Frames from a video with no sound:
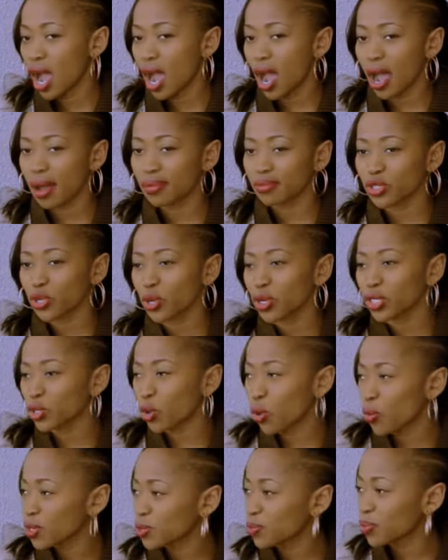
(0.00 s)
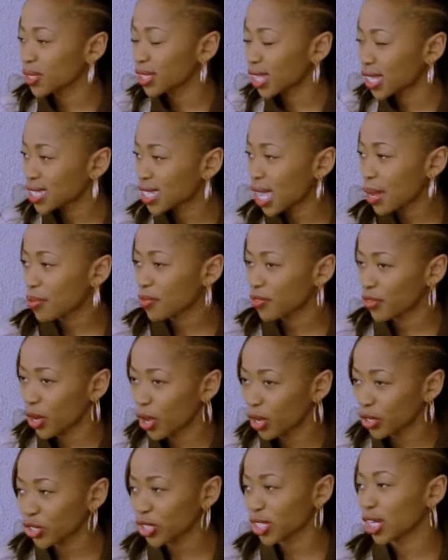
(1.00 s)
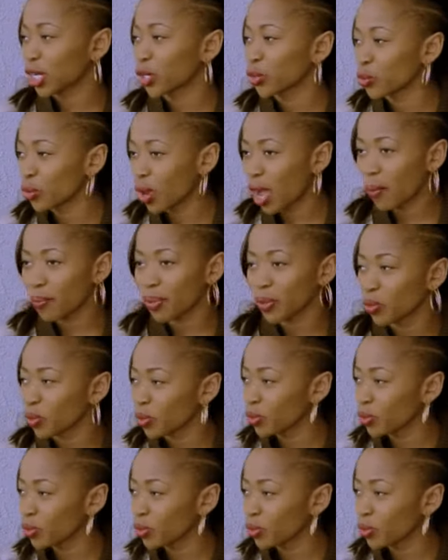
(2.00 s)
Um, so it's always been that type of a culture that I grew up in.